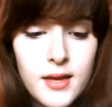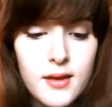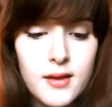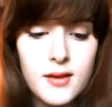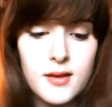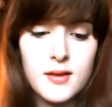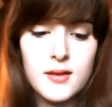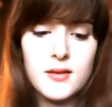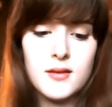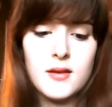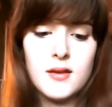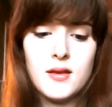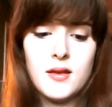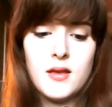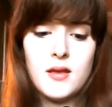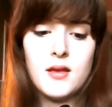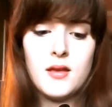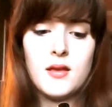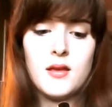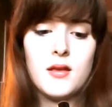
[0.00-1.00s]
in
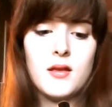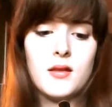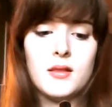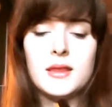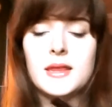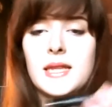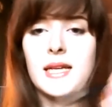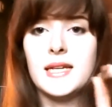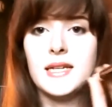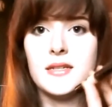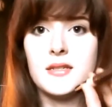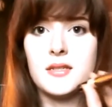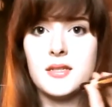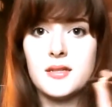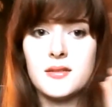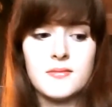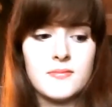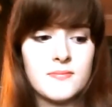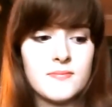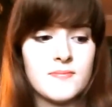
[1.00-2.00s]
light.
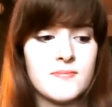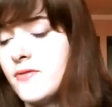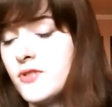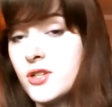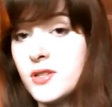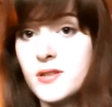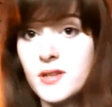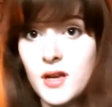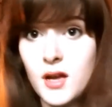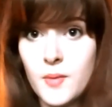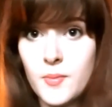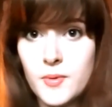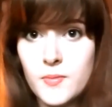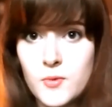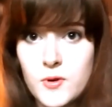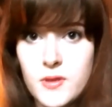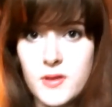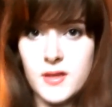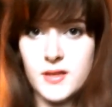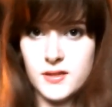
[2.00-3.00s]
I have just a couple
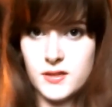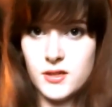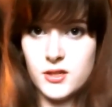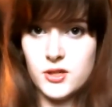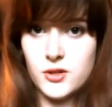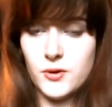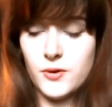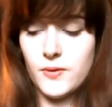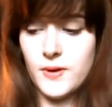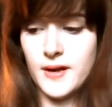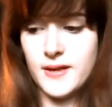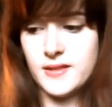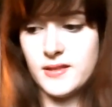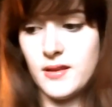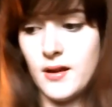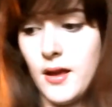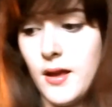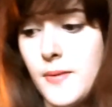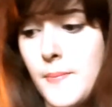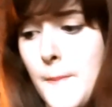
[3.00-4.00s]
more things to show you guys
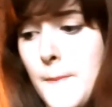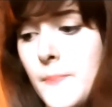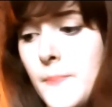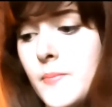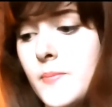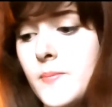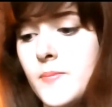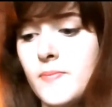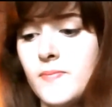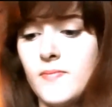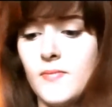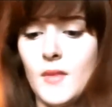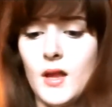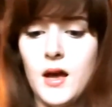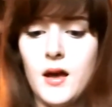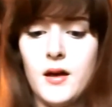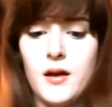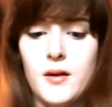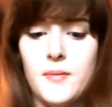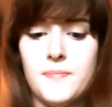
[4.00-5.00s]
today.
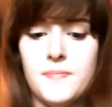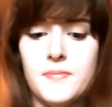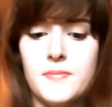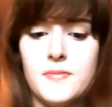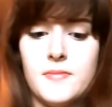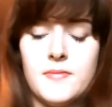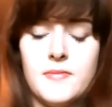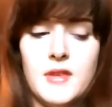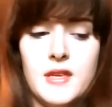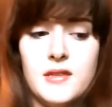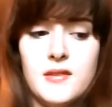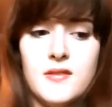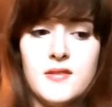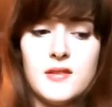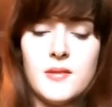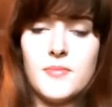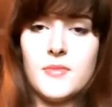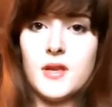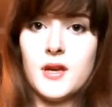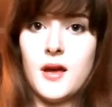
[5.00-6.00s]
This is
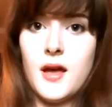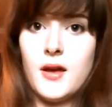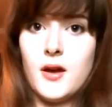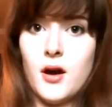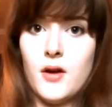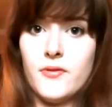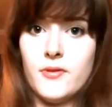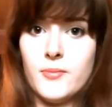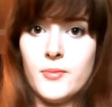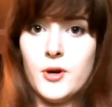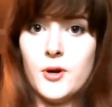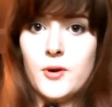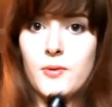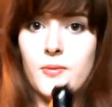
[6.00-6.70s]
something I got from